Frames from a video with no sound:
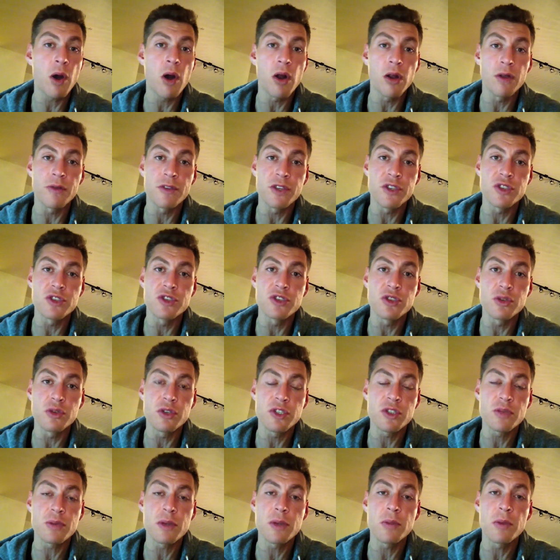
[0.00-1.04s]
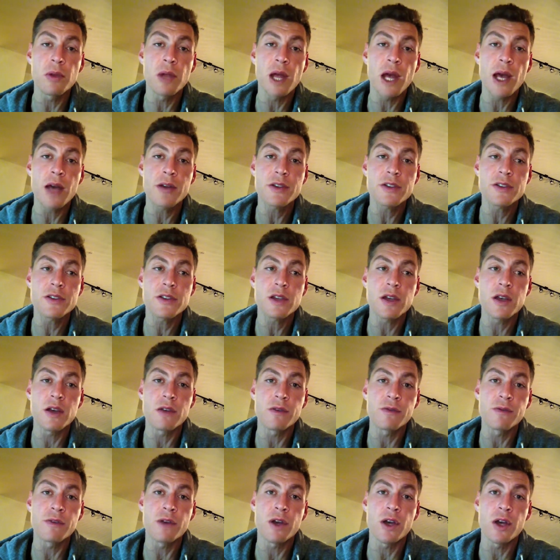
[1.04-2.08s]
all of these Jewish people out
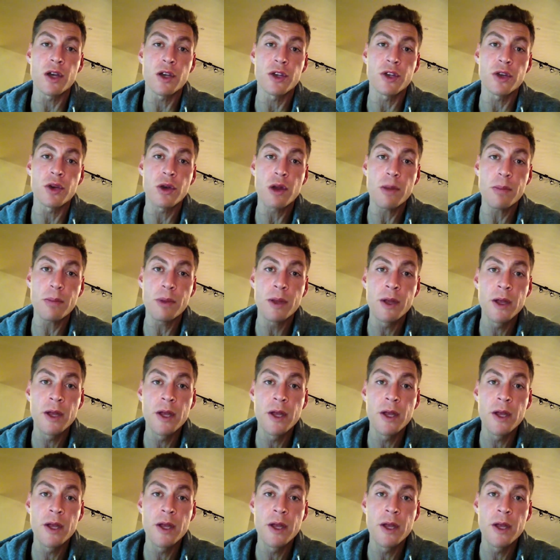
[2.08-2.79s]
of uh, Europe